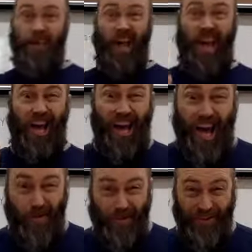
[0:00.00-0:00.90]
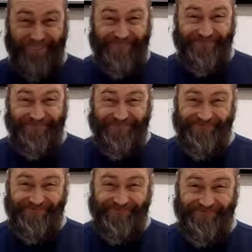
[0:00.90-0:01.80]
How we doing?
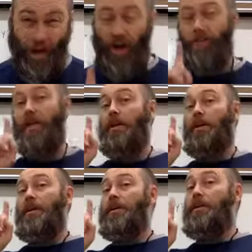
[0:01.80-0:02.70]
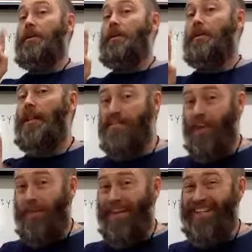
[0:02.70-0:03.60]
All right. Let's
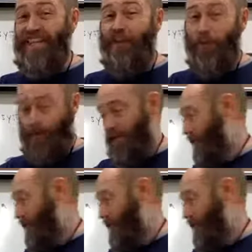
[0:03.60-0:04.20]
talk about a different way you